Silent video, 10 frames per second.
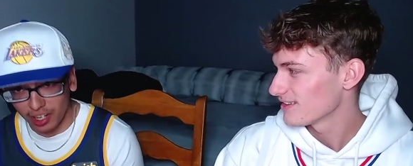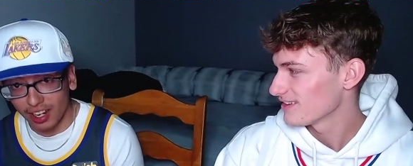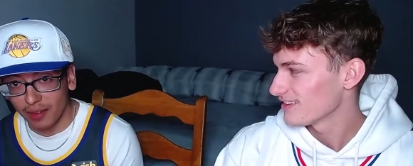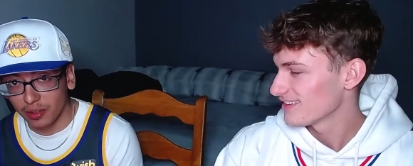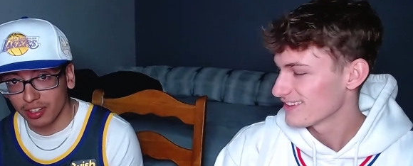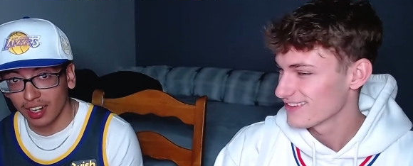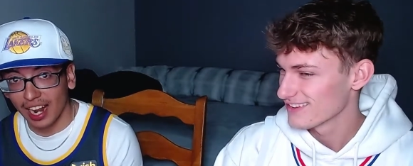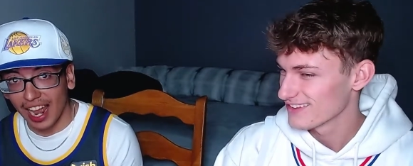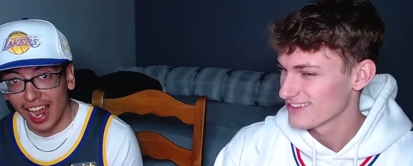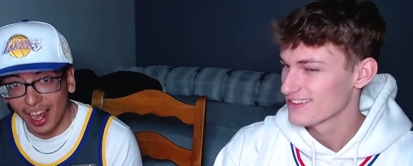Speaker 1: than ever,
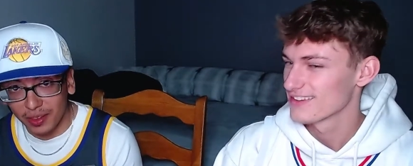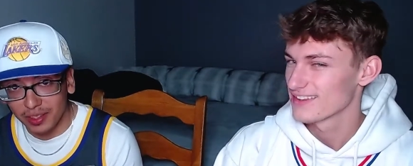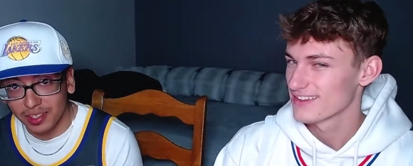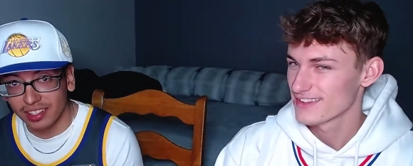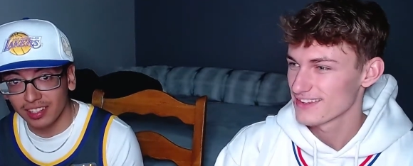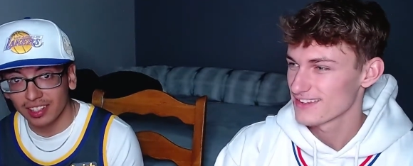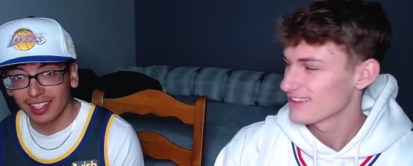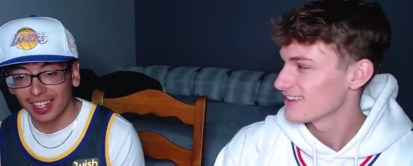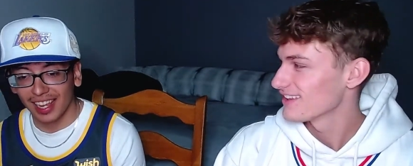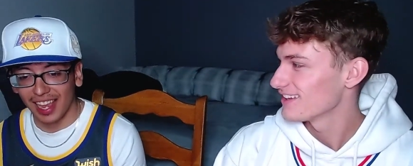healthier.
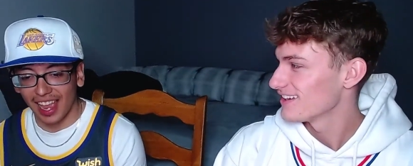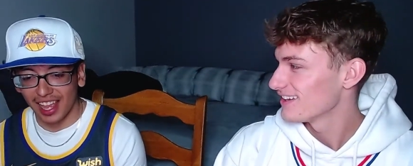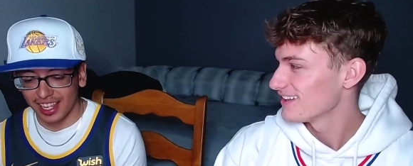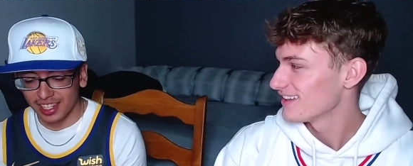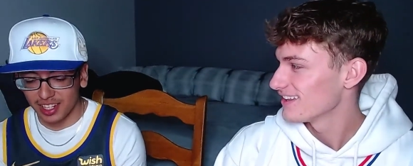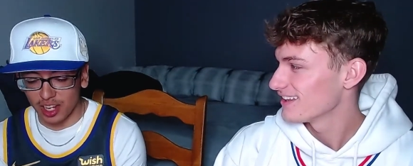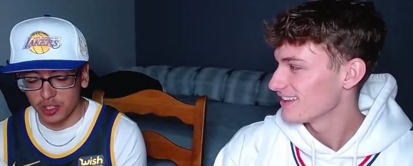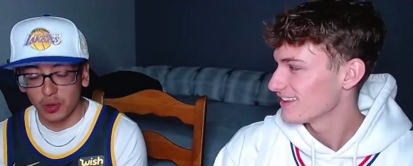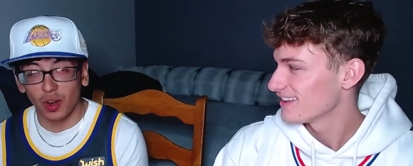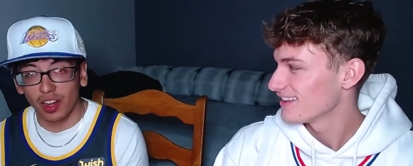He's got
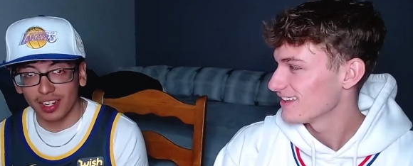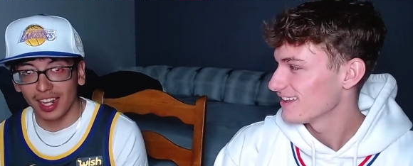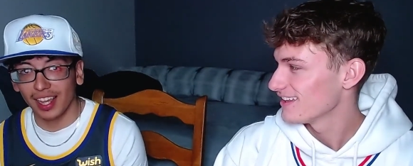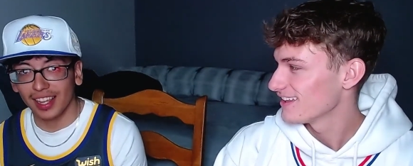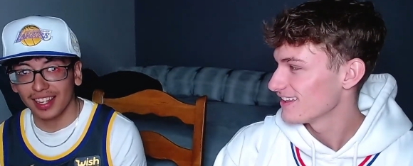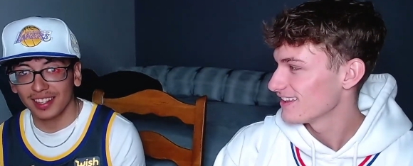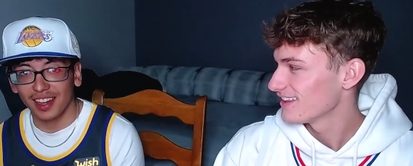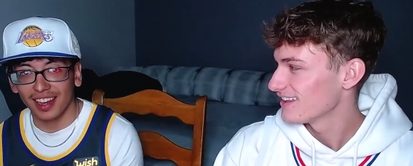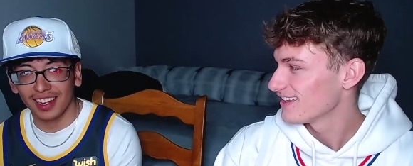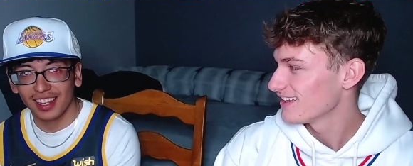Drew Holiday. He's
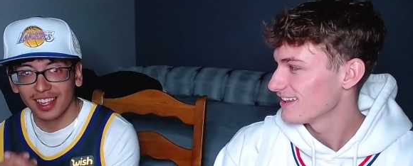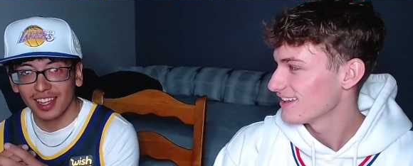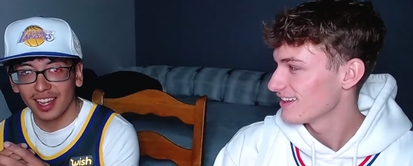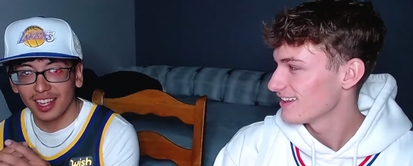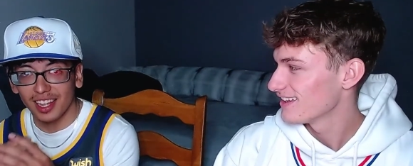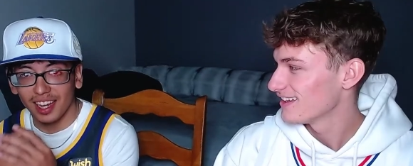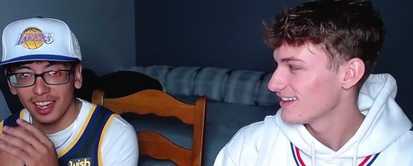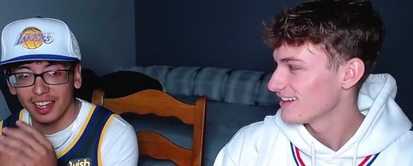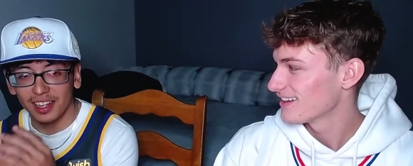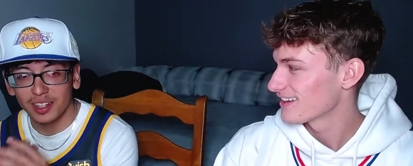got
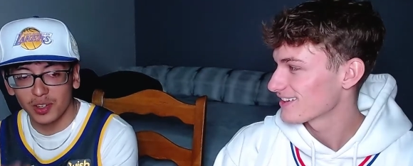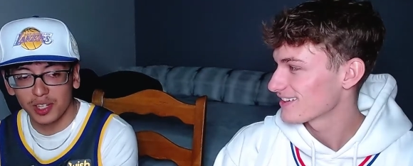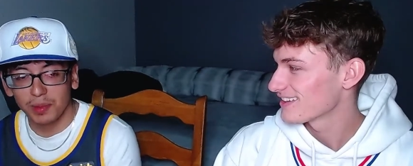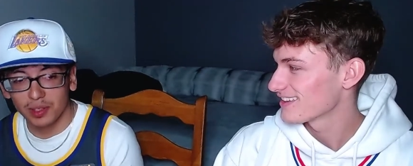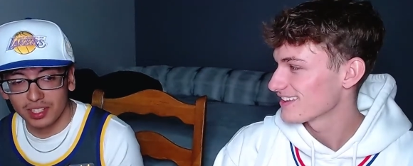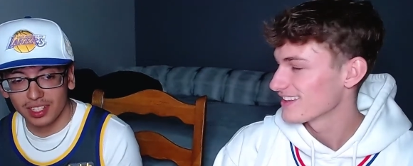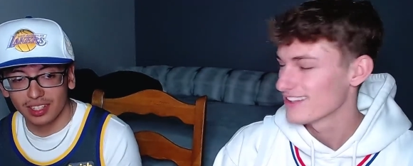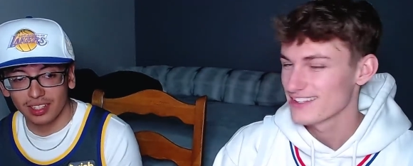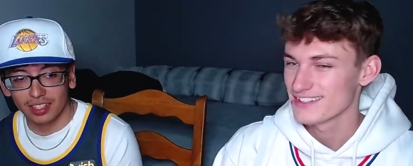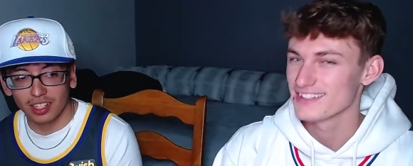Chris
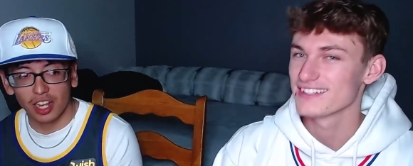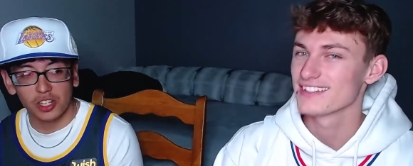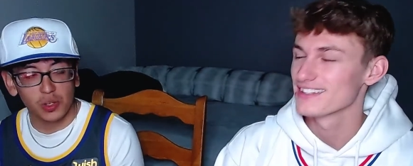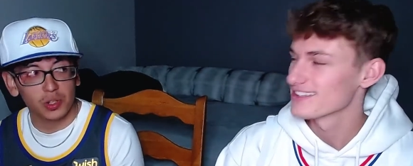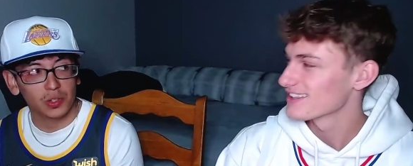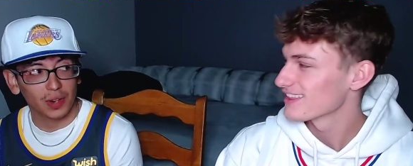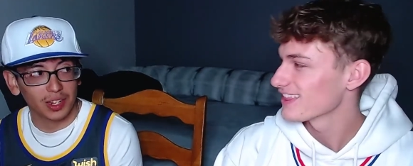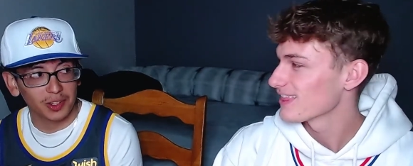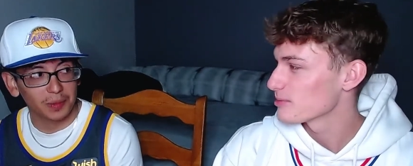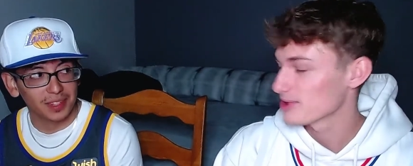Middleton,
Speaker 2: got shooters
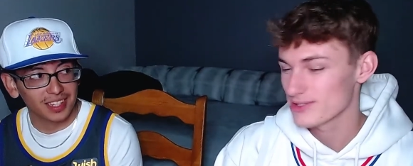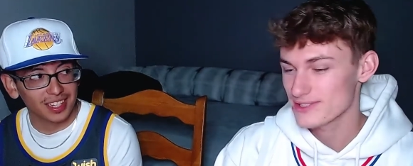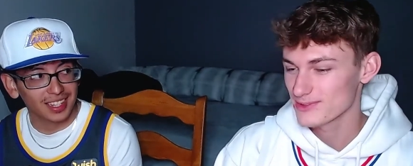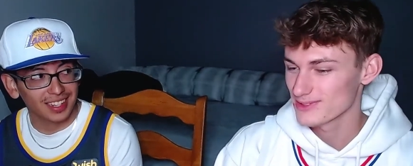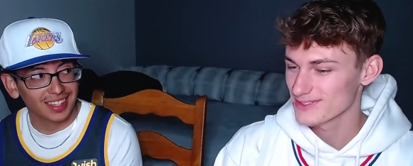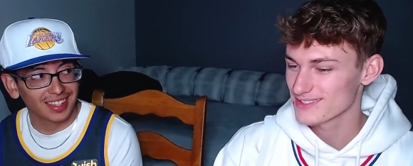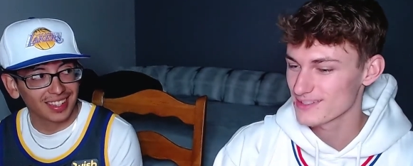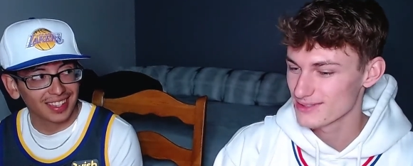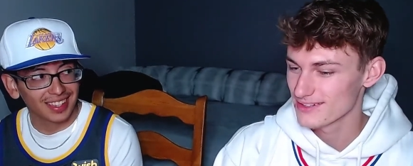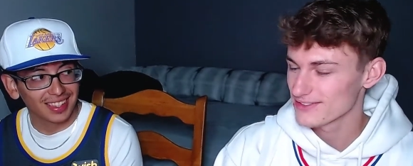around him. But Chris Middleton's
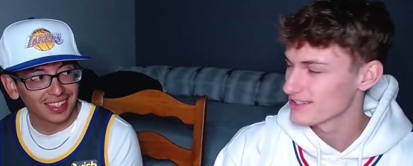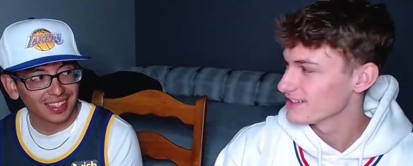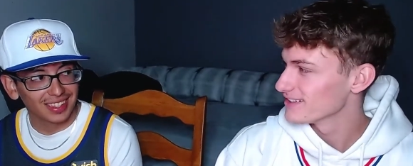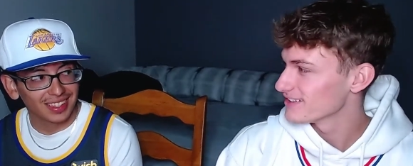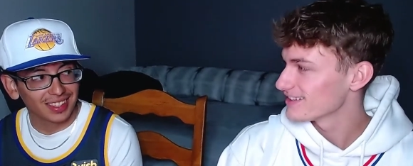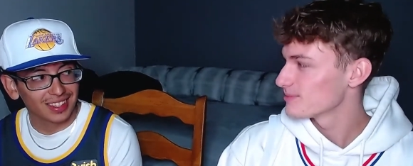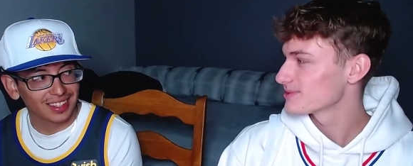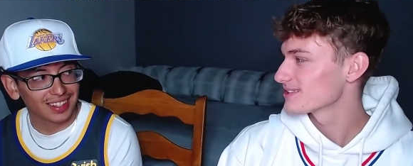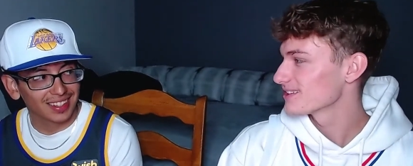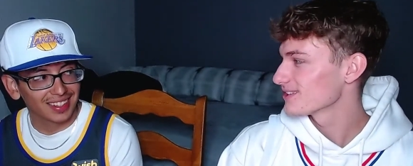coming off that
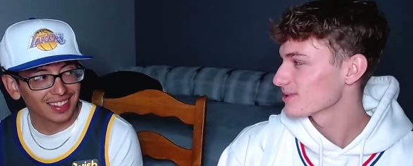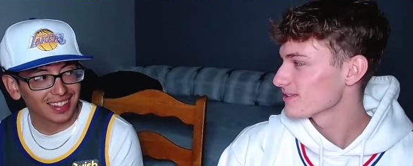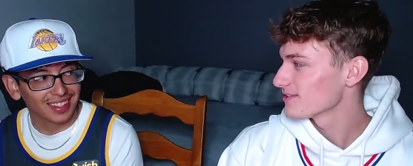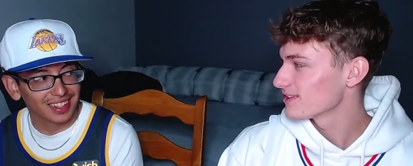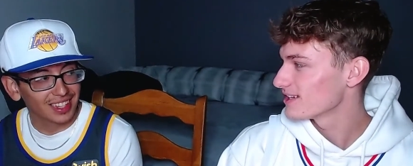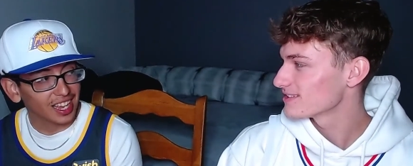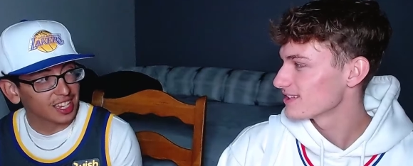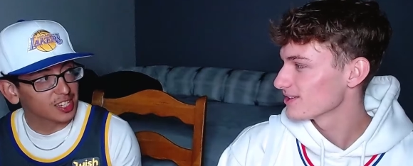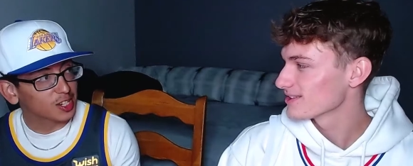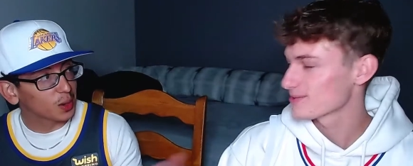MCL or whatever,
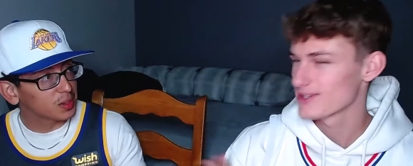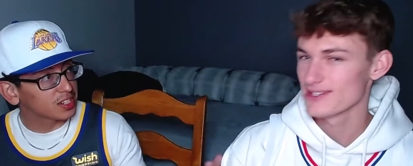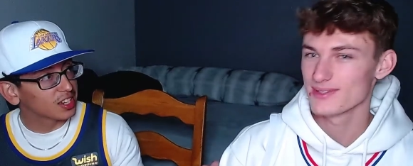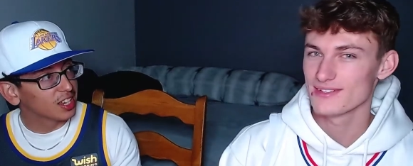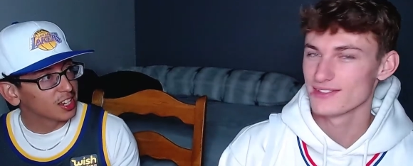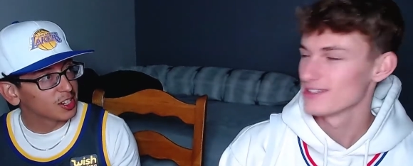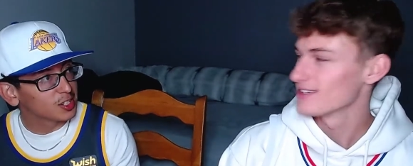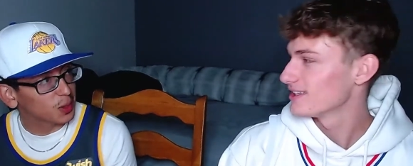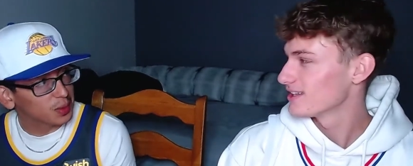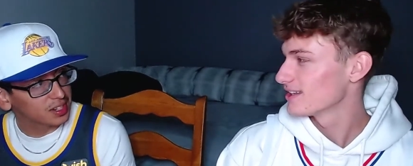
Speaker 1: ACL sprain or whatever.
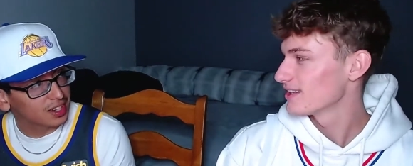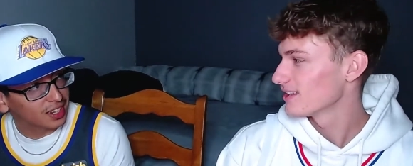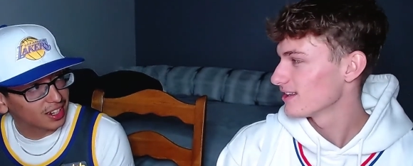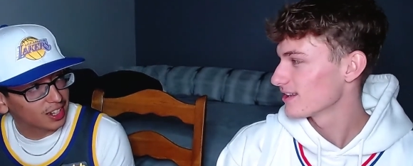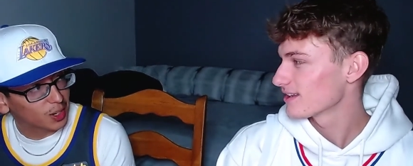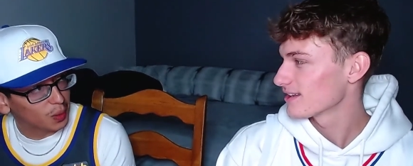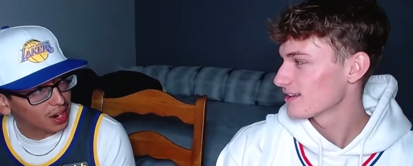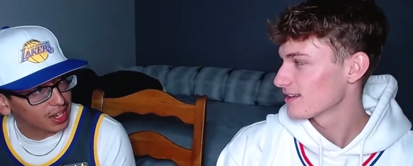So is Kawhi.